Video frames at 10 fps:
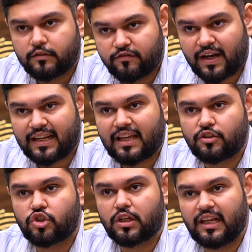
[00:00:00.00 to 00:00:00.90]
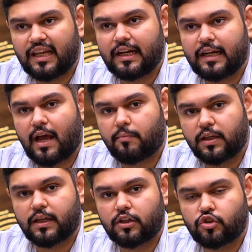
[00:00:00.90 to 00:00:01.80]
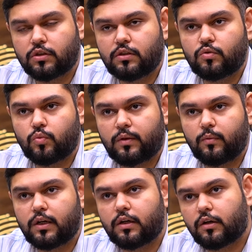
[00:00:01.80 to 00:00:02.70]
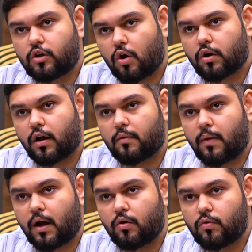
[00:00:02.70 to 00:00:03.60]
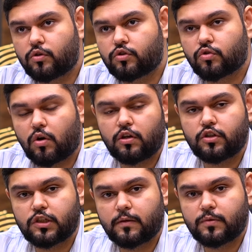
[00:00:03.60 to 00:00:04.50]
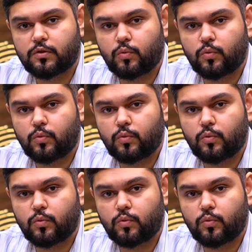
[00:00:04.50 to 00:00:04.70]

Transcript: financial aid applications, when we talk about scholarships,